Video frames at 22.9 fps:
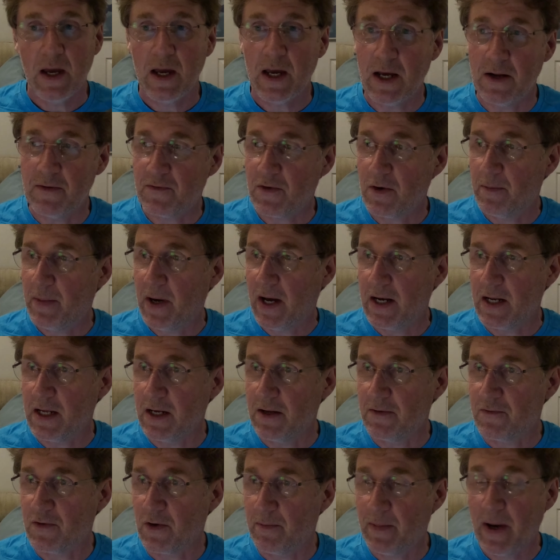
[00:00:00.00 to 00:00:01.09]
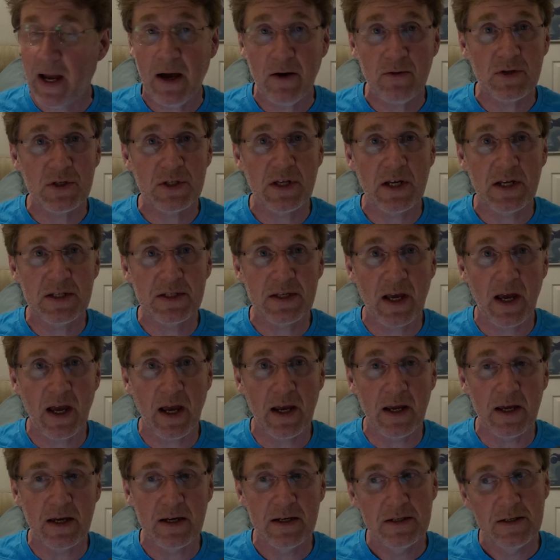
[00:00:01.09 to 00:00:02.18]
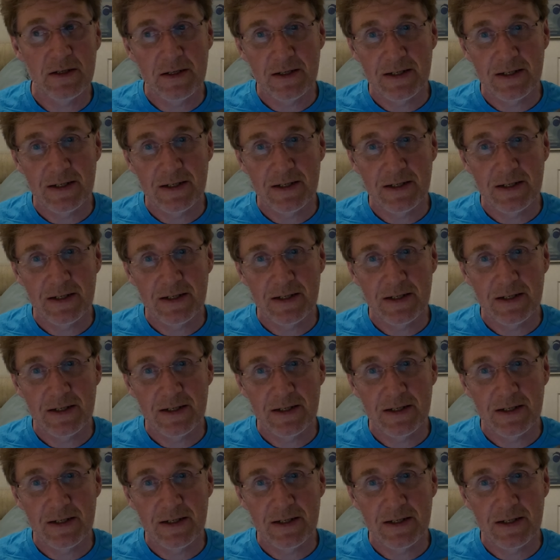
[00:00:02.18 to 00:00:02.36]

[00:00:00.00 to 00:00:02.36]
in for a penny, in for a pound, as they say,